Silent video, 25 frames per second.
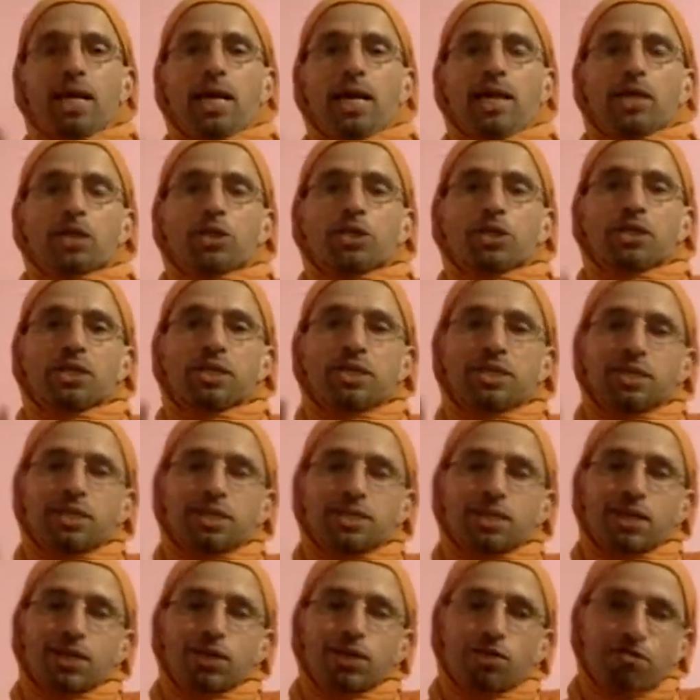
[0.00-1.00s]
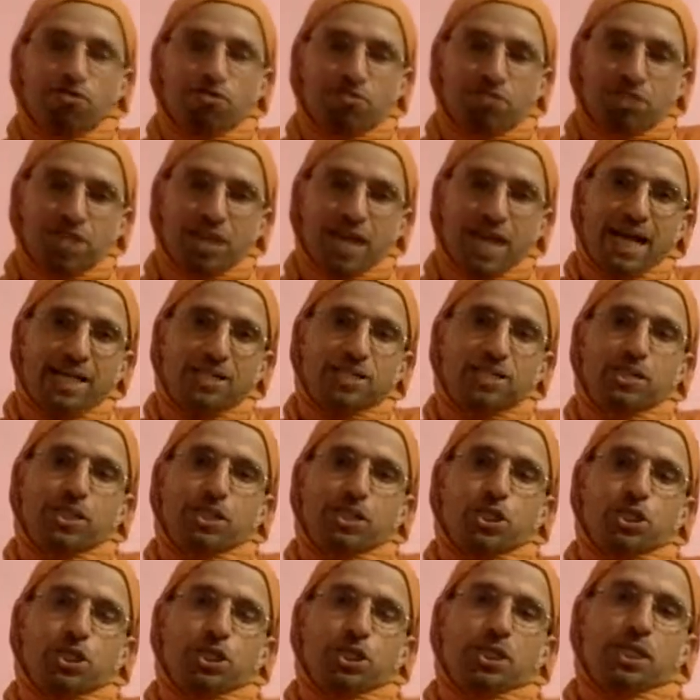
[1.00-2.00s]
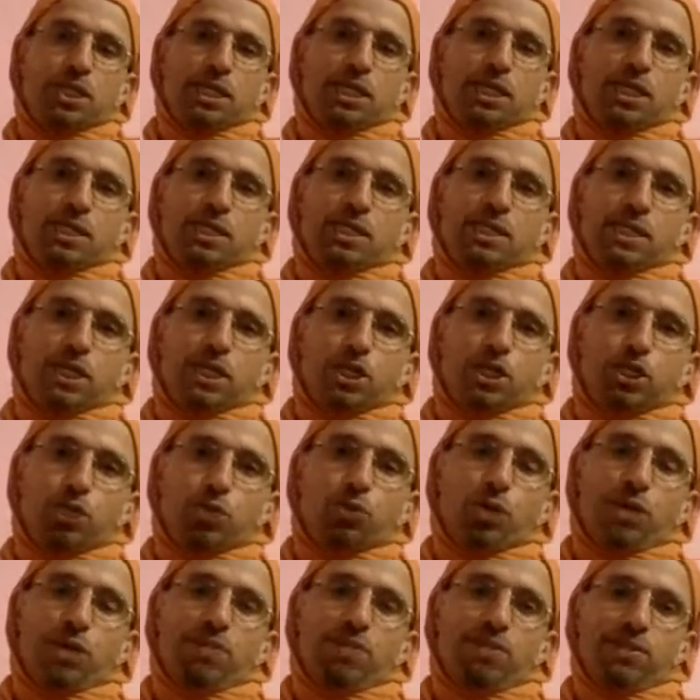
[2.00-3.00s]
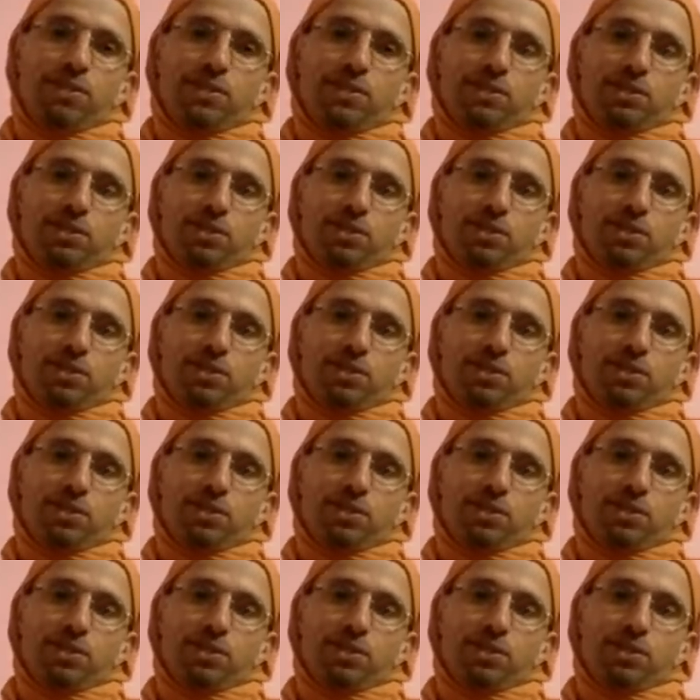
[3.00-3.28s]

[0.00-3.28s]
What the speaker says: So this kind of relaxation is at two levels.